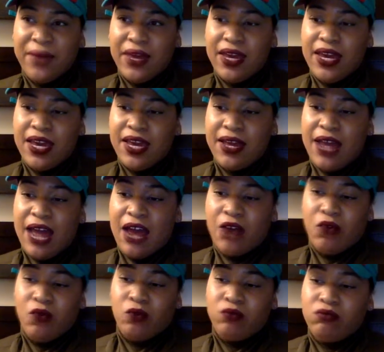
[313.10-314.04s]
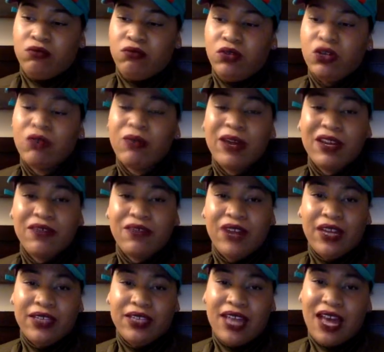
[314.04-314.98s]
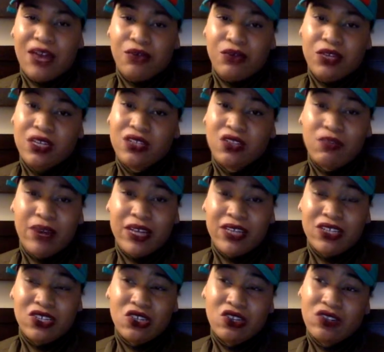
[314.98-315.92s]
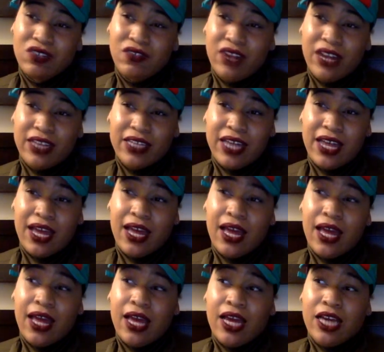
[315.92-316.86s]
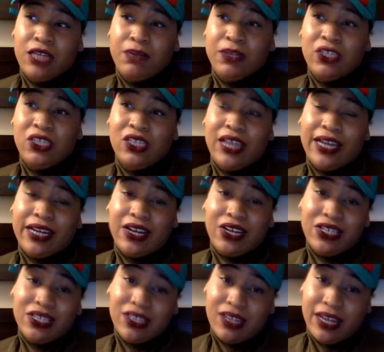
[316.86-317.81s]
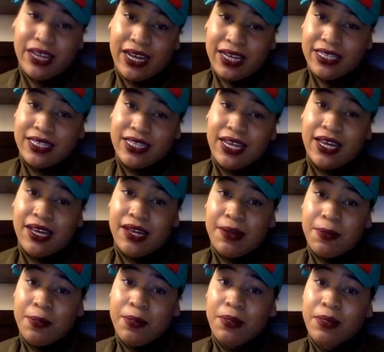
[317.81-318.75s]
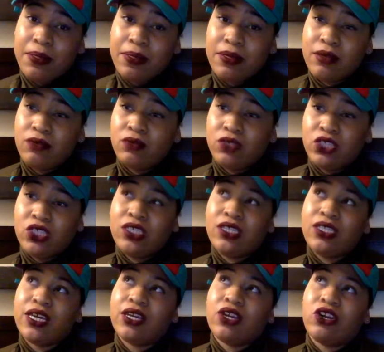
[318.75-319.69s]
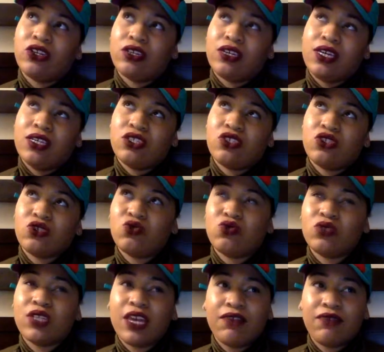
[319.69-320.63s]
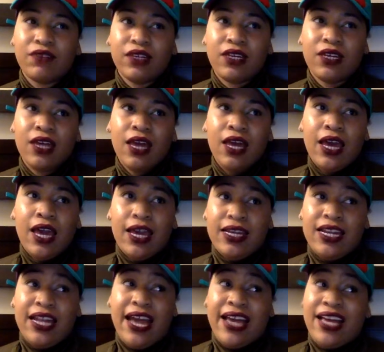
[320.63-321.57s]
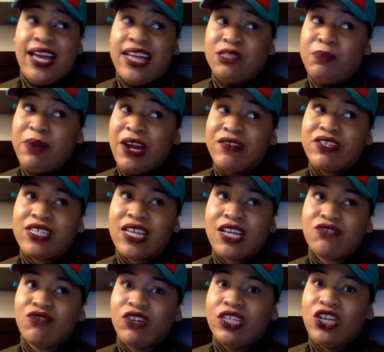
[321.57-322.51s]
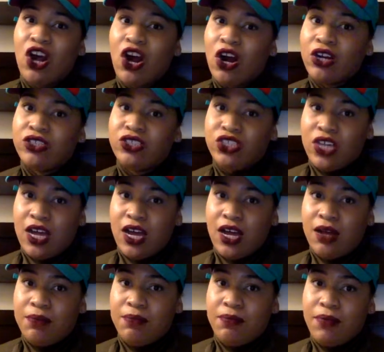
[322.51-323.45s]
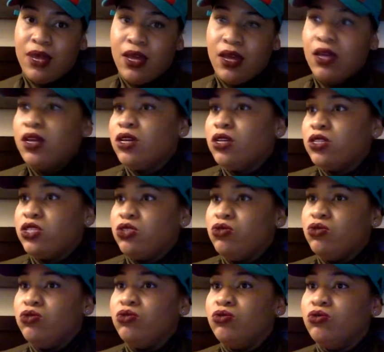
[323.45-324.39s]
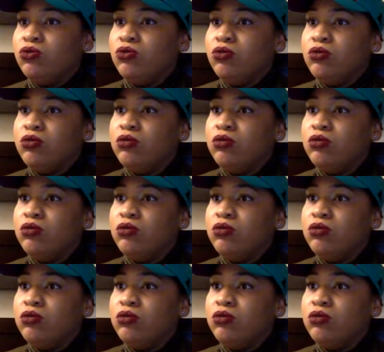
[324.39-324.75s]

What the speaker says: And I don't want nobody to feel like that. I don't think nobody deserves to feel like that. Especially, like I said, when she's getting our kids to school safely. And that, as parents, that's really our job to